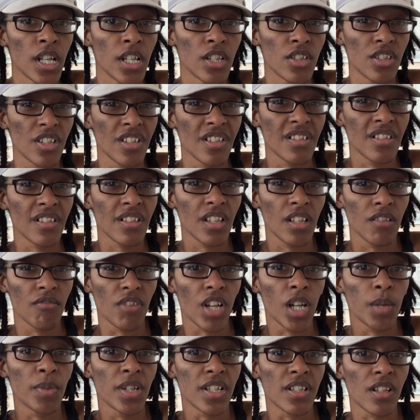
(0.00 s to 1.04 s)
just to give you
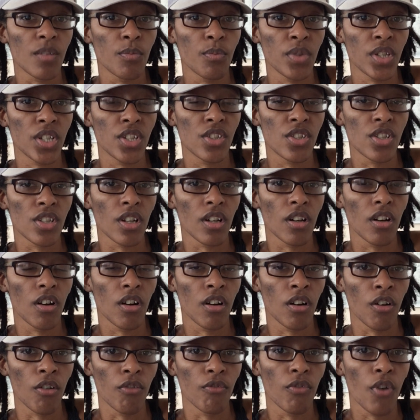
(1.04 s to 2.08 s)
a better picture
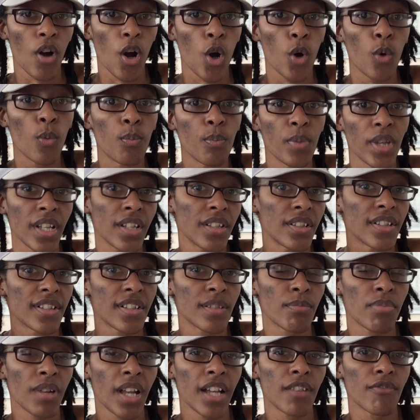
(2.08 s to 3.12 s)
of how big this
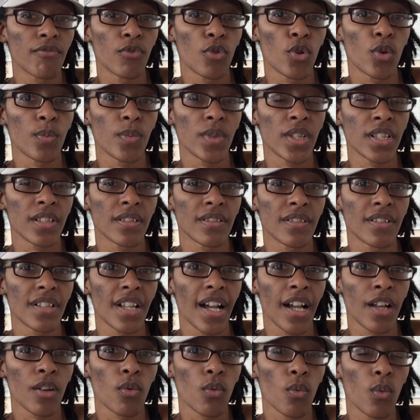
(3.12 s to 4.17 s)
platform is
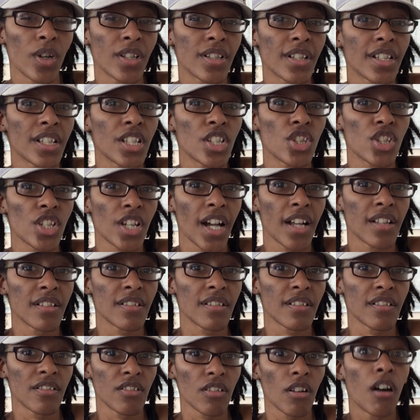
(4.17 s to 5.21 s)
and what are the
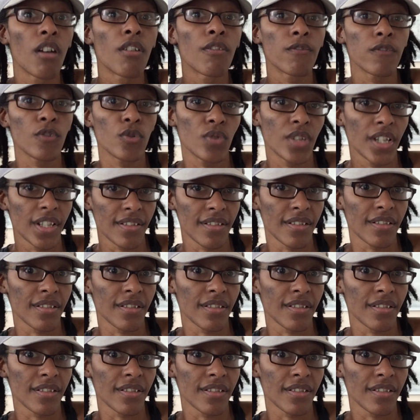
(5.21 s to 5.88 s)
chances of you getting